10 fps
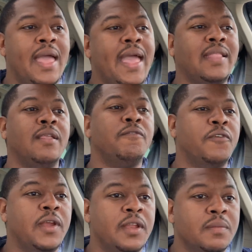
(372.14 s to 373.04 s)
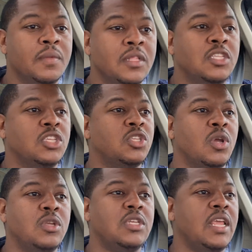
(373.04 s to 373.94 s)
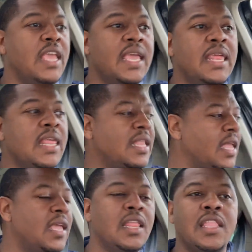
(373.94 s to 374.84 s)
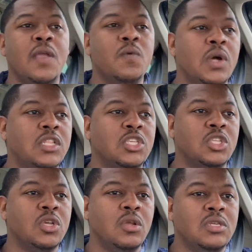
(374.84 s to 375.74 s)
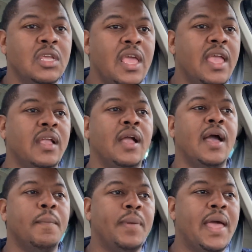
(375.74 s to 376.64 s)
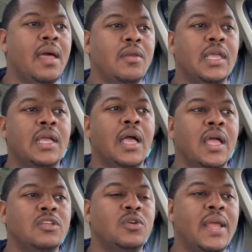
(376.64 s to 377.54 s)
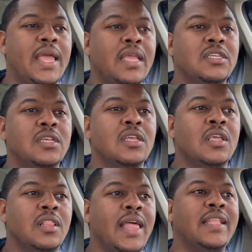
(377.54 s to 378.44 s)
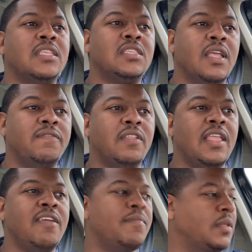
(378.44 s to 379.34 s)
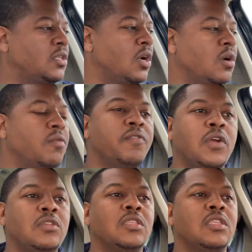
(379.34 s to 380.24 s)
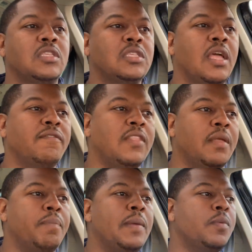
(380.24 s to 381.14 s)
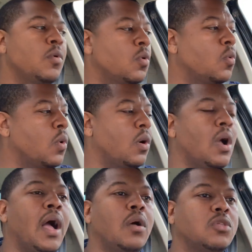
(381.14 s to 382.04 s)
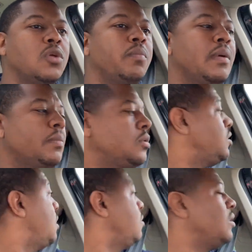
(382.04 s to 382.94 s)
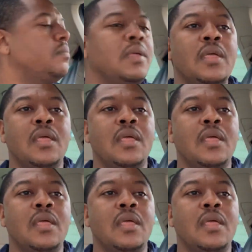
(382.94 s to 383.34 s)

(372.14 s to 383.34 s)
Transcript: had the freedom to search anything that they wanted to search and compound and contrast like the stuff that they've been told versus the stuff that people who were also members told them,